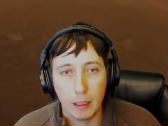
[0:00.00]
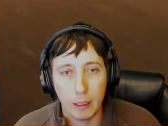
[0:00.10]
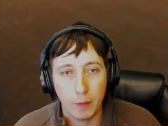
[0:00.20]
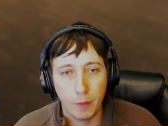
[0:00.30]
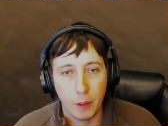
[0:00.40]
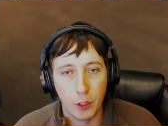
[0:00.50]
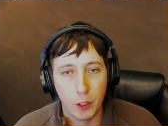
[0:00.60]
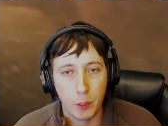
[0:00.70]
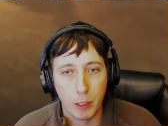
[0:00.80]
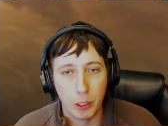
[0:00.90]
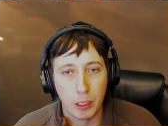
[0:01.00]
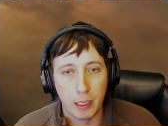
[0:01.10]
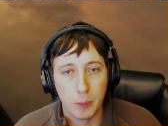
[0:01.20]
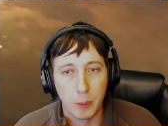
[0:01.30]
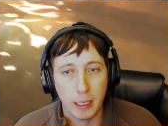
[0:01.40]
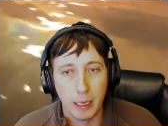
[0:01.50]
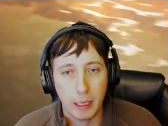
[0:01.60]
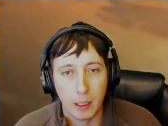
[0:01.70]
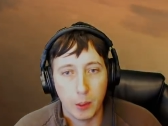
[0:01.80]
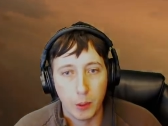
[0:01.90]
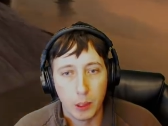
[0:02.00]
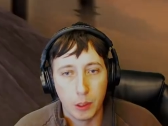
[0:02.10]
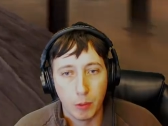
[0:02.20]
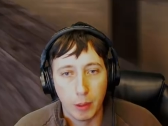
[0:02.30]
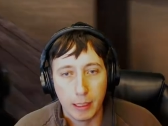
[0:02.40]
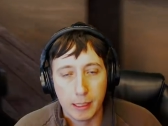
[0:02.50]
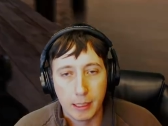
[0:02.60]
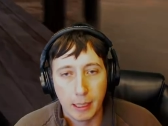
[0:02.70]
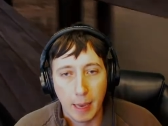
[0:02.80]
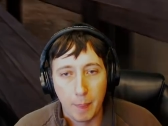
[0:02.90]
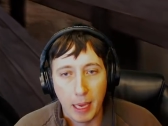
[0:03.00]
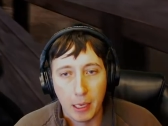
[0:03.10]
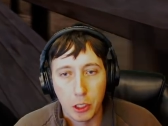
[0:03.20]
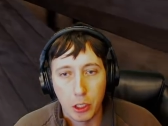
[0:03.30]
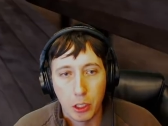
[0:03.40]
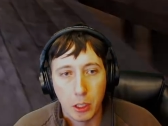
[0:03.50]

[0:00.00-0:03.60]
the future, especially as we get close to releasing that patch.